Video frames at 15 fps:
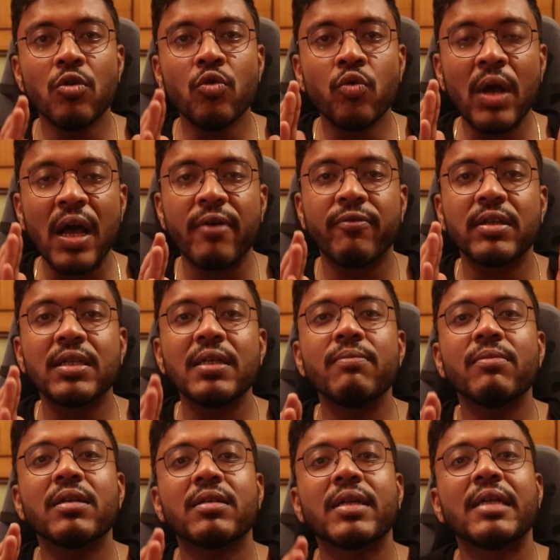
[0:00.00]
you have a
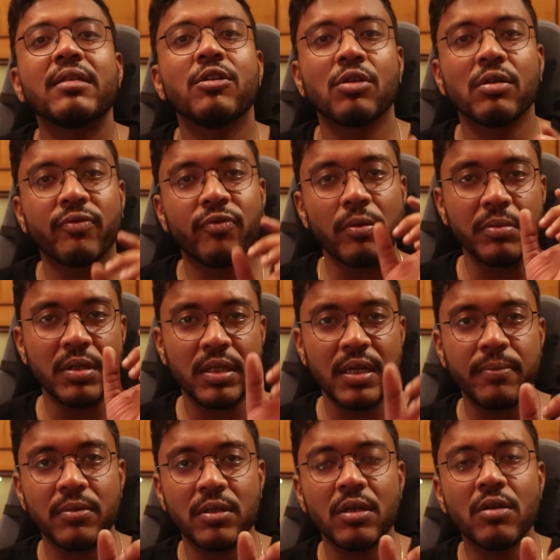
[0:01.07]
seamless transition from
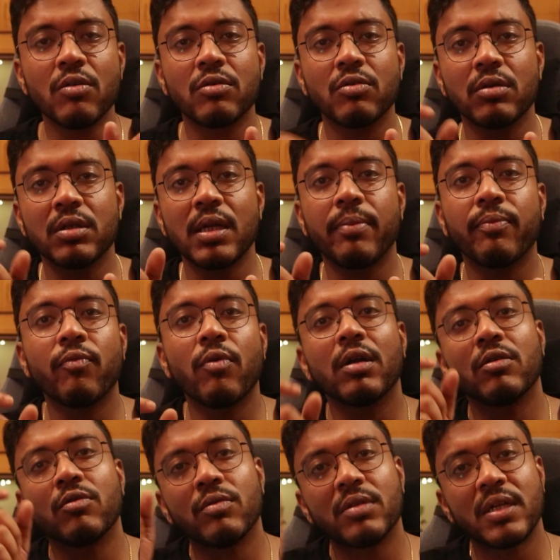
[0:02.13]
step 0 to step
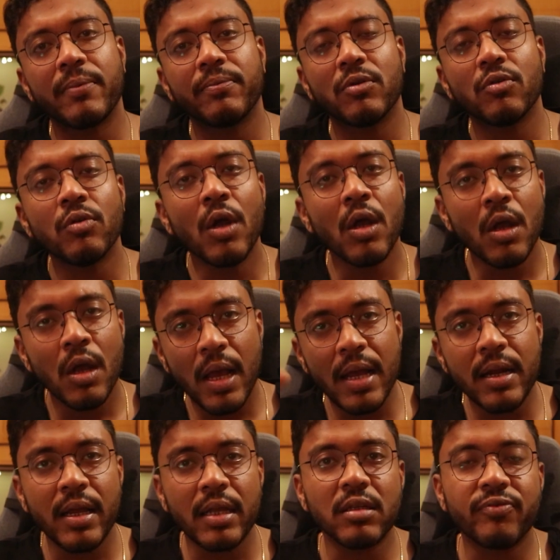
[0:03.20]
1 to step 2
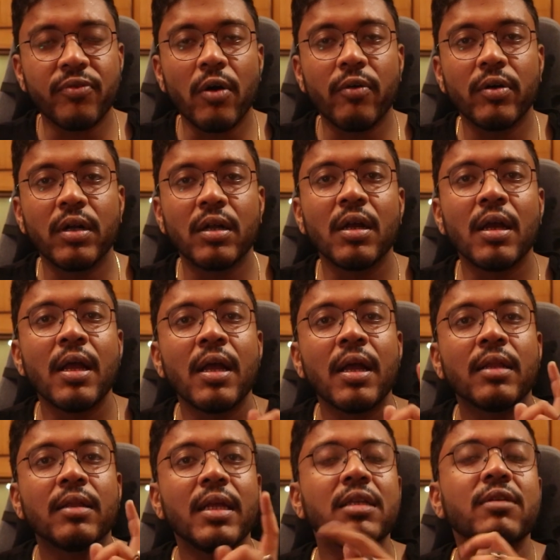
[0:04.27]
and henceforward.
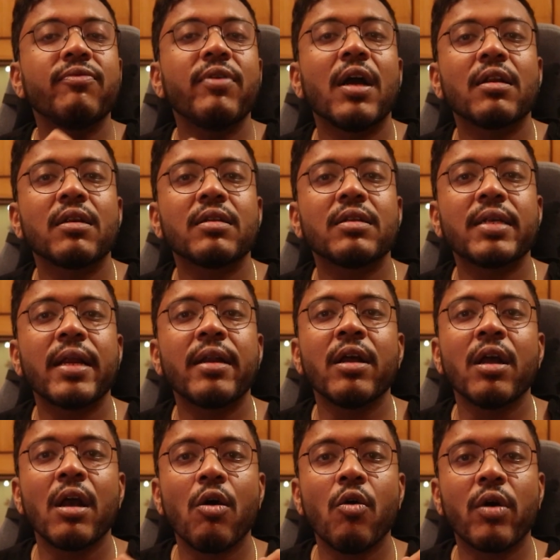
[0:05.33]
Then we understand,
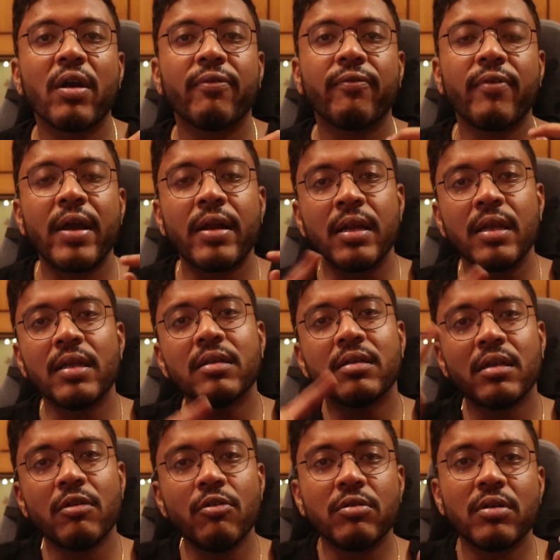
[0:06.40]
okay, fine, is
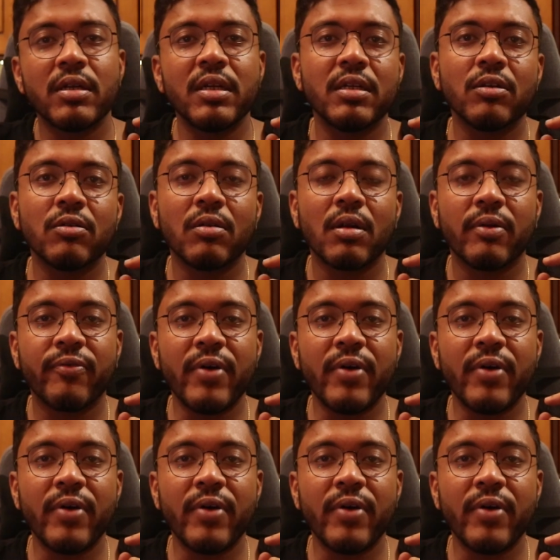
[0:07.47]
the user reaching the